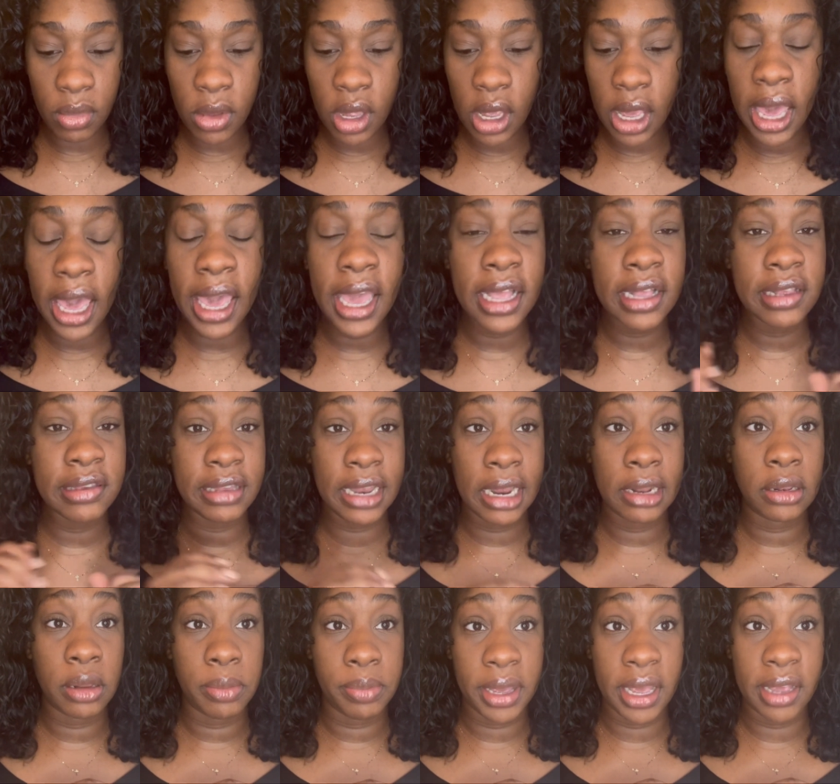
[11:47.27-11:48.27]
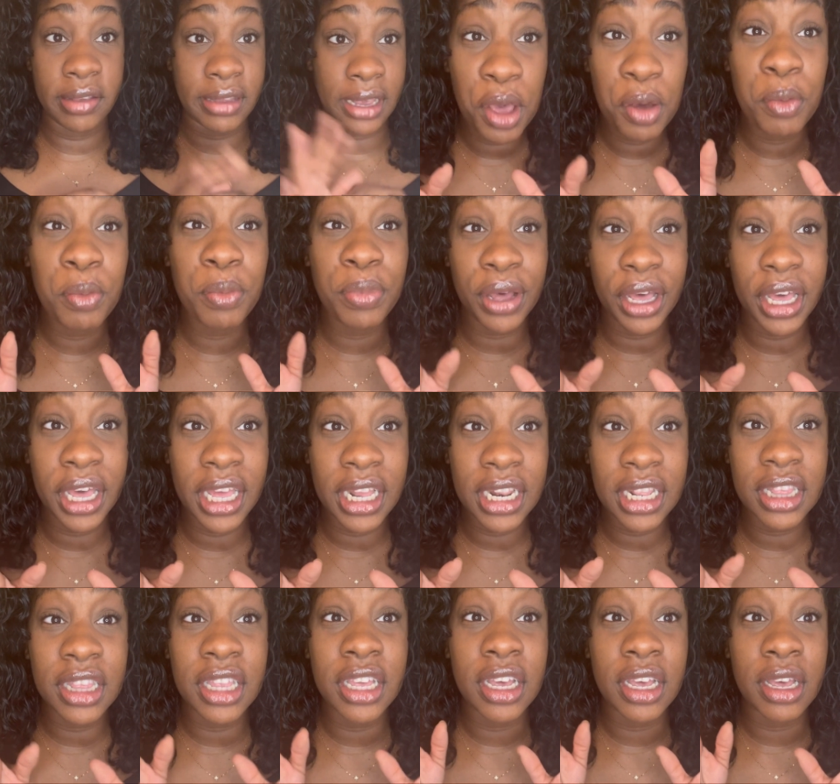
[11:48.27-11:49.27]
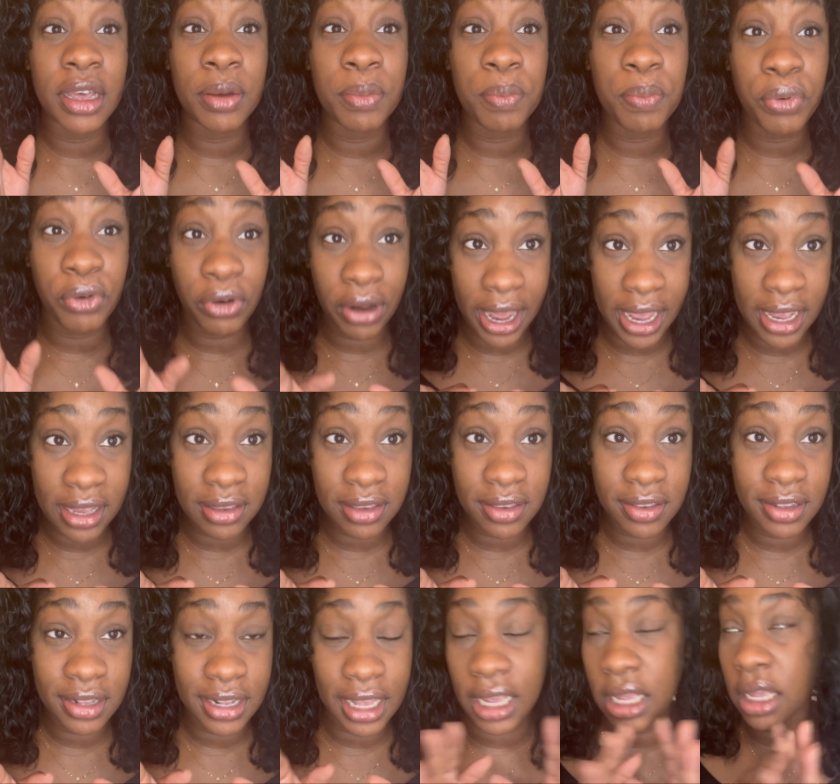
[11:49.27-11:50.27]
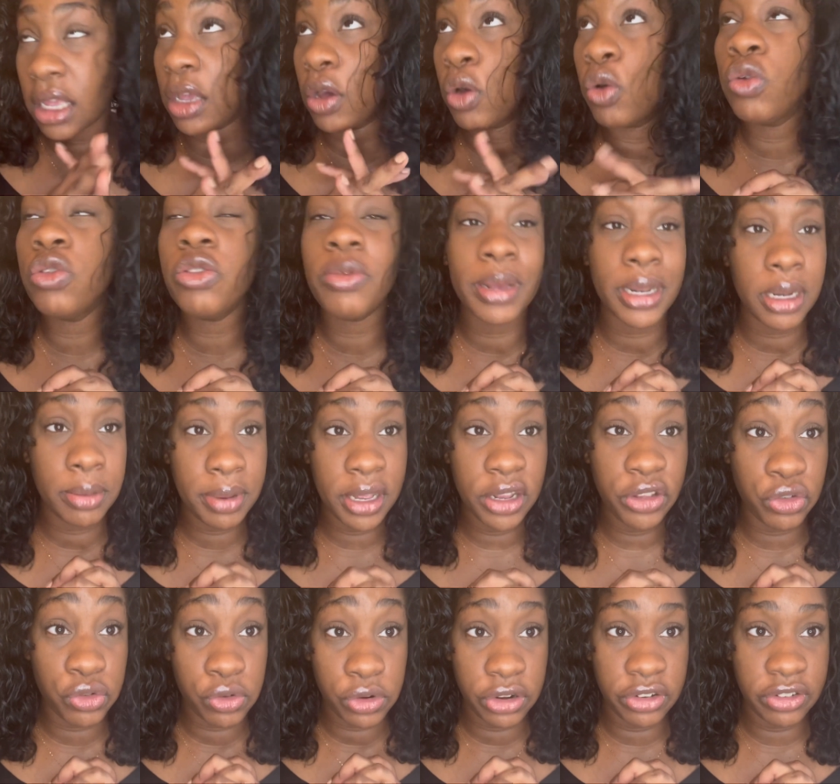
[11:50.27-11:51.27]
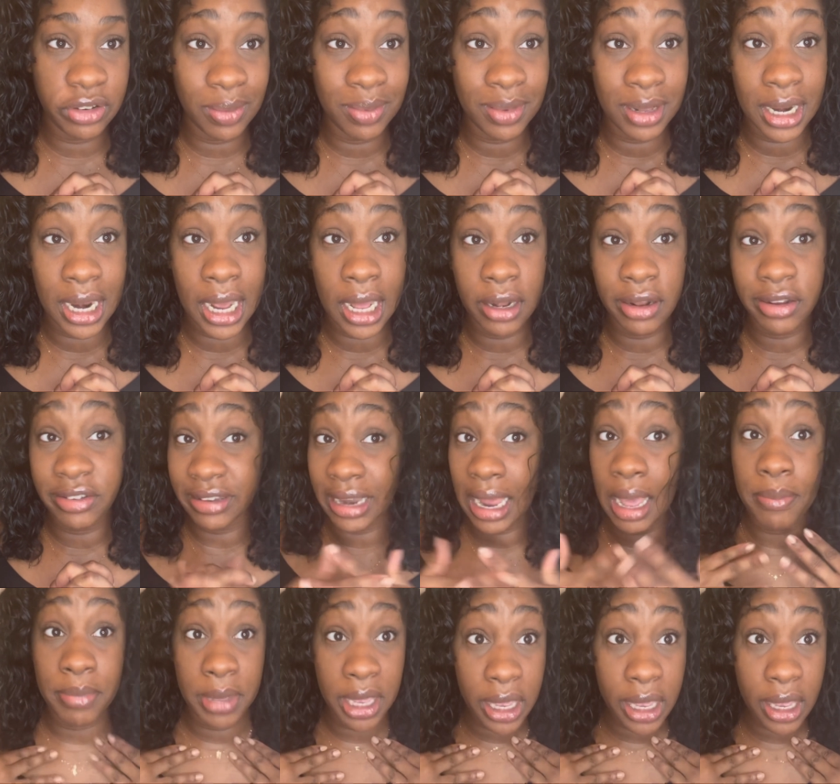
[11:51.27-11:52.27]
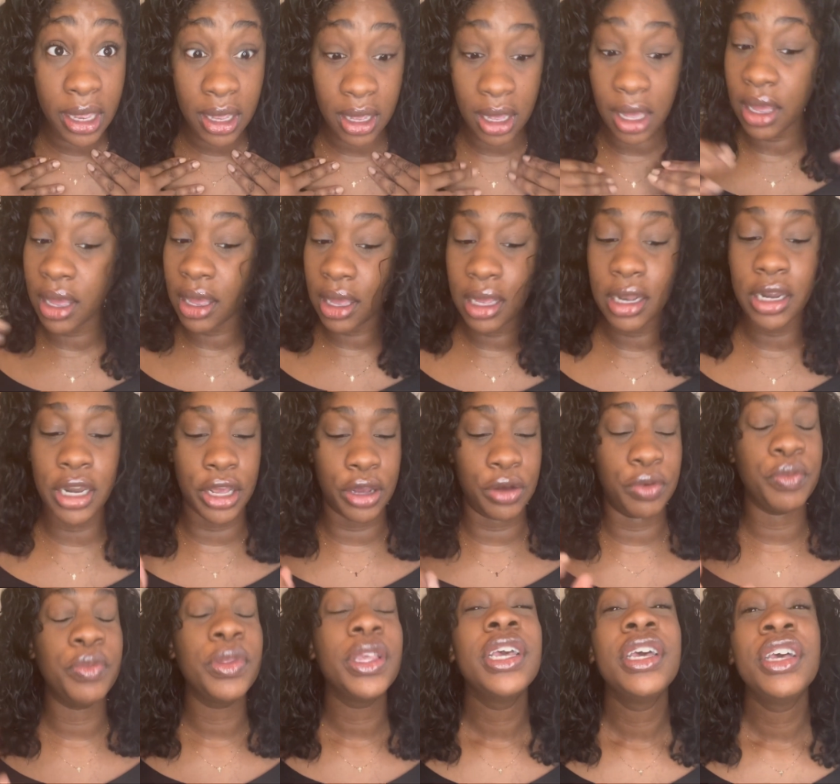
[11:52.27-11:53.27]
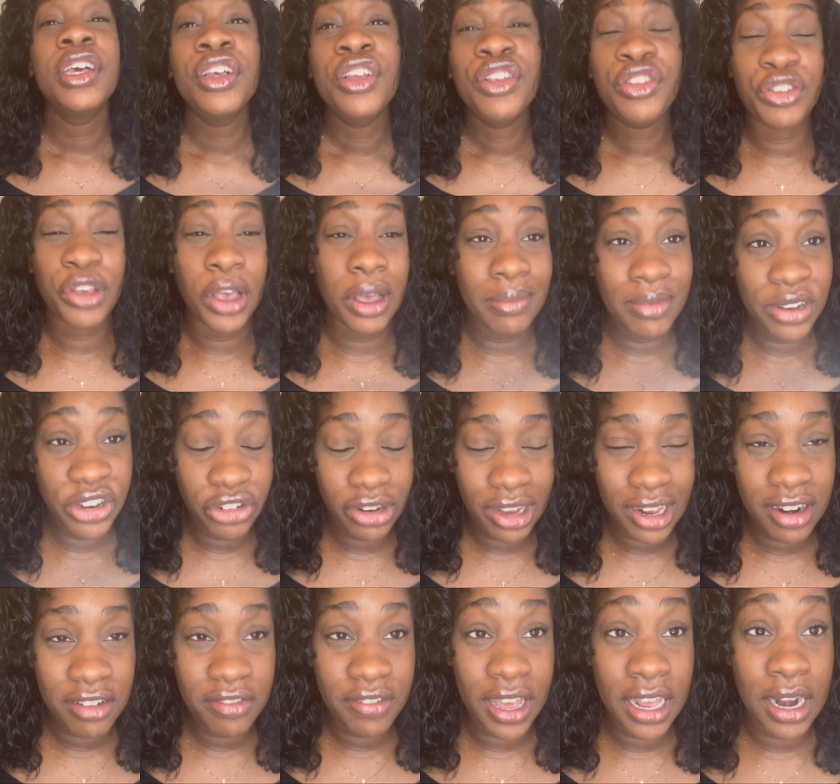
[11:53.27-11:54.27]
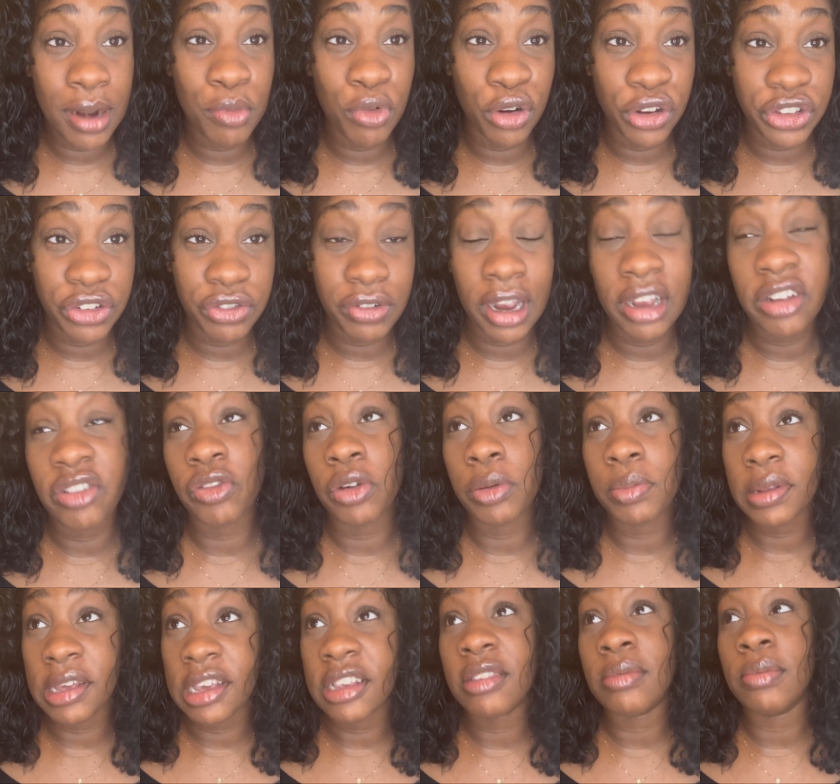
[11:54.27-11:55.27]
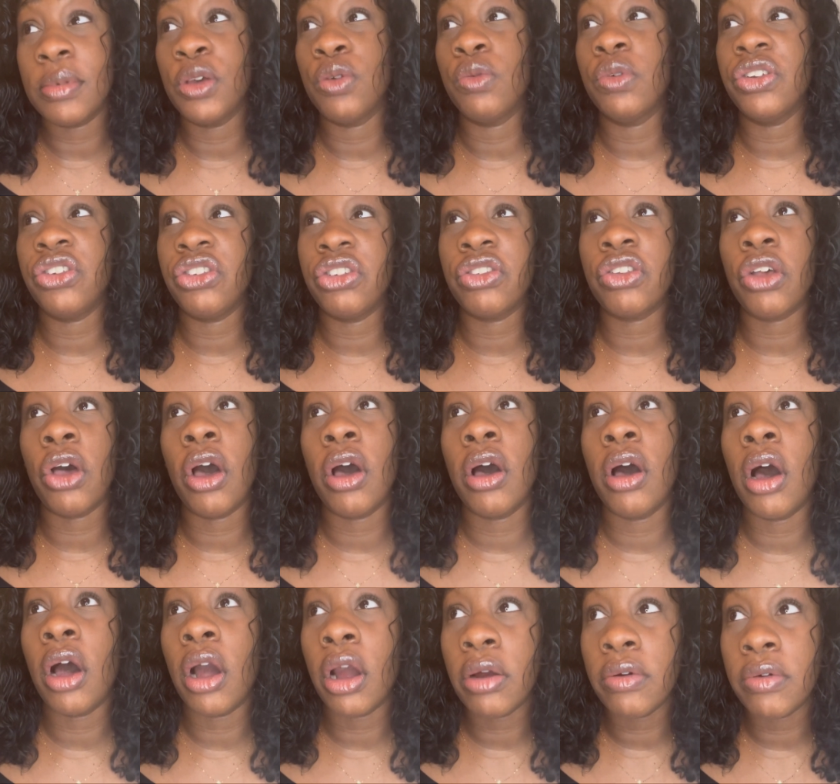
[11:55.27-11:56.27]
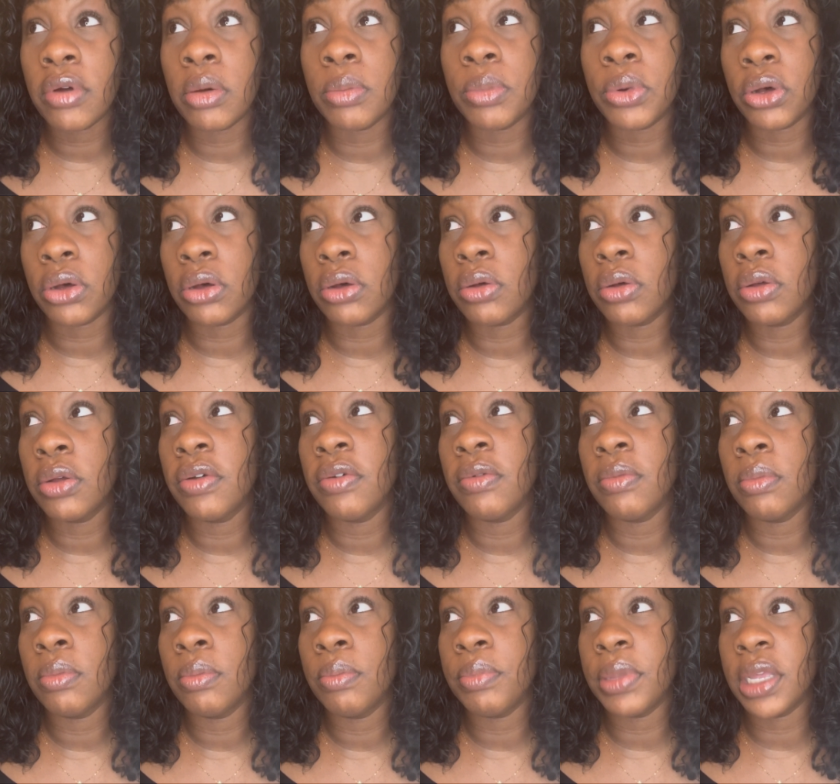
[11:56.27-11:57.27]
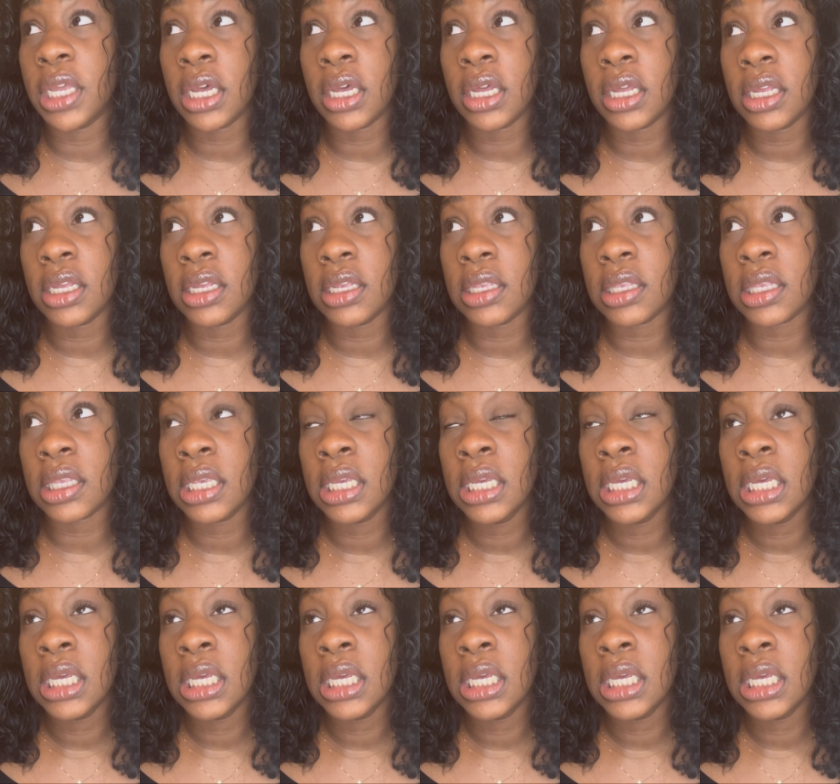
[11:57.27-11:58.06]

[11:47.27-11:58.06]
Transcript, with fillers: hands down the best, but the price, like who's about to pay $200 something? Not me. No. So I've been trying to find a moisturizer replacement, which is horrible because